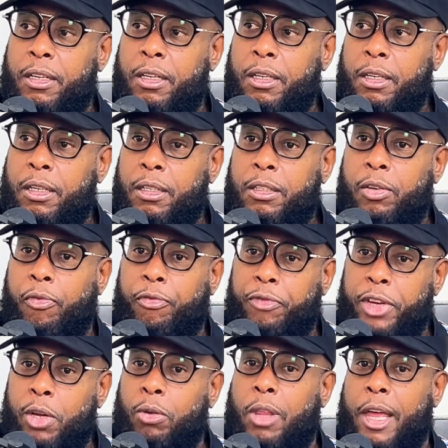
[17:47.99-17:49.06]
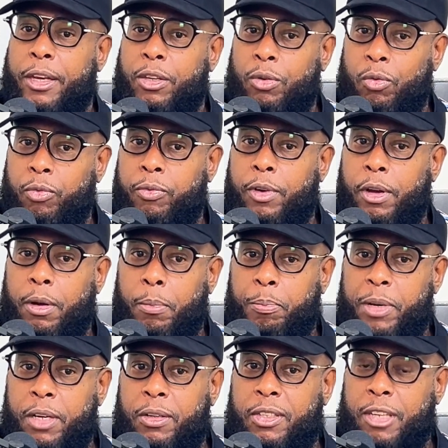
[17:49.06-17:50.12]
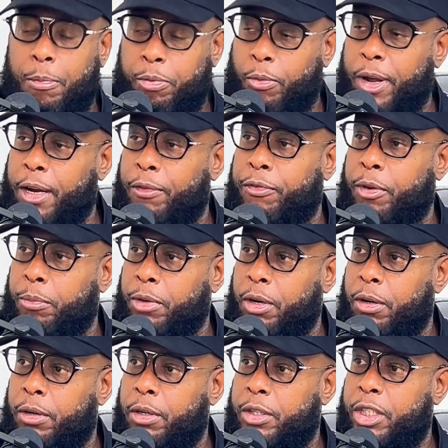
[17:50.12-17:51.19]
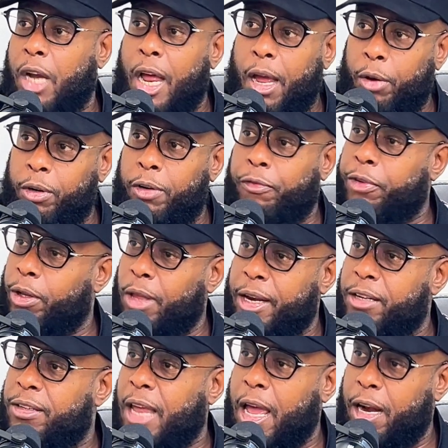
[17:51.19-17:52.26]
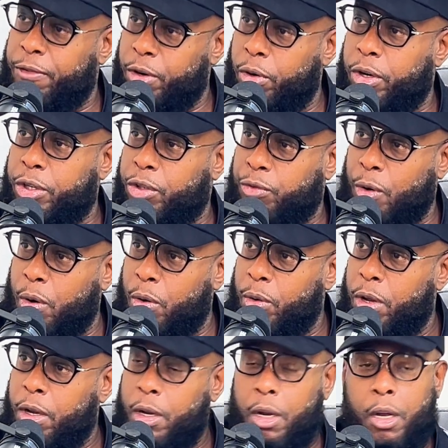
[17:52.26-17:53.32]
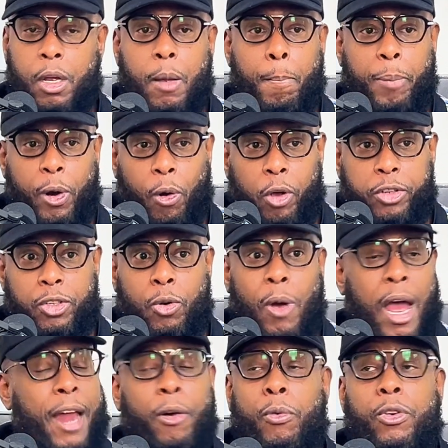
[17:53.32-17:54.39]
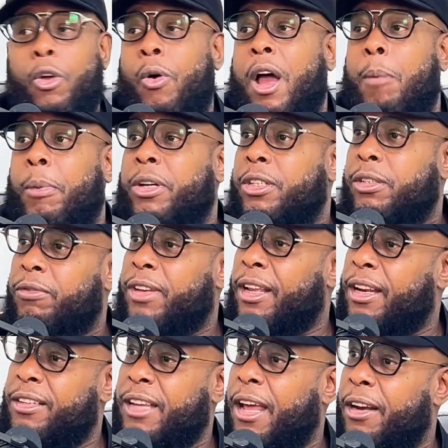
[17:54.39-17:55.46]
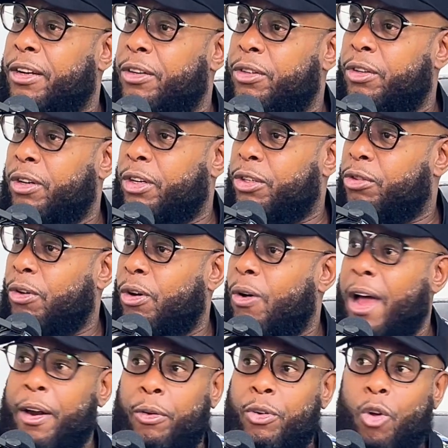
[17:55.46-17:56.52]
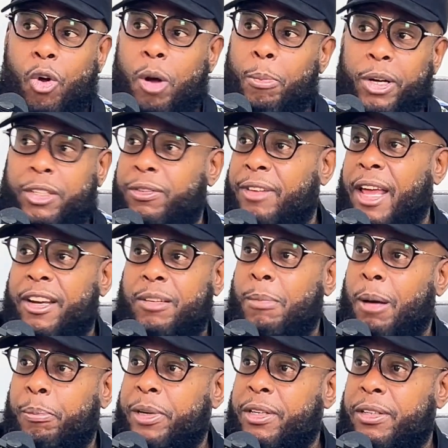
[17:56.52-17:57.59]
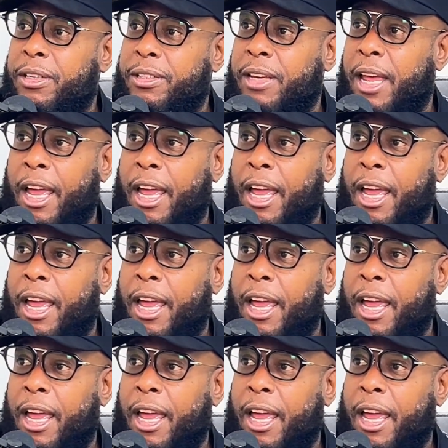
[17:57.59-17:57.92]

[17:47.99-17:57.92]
Right. To feel like you've being separated from your child, and to feel like it's out of your control. Right. But also, I don't know how much that is out of your control. I don't know how much of that is my business.